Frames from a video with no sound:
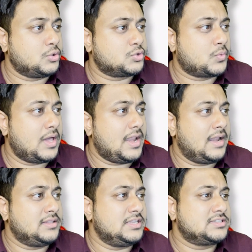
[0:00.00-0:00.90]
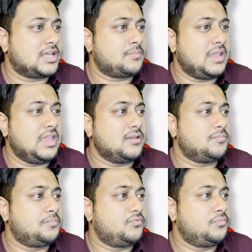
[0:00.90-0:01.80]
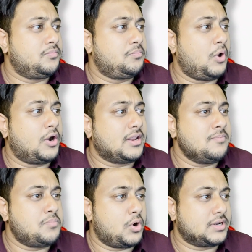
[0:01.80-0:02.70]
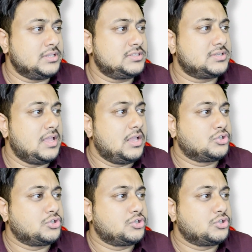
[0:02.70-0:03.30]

square, and these are my plot importance.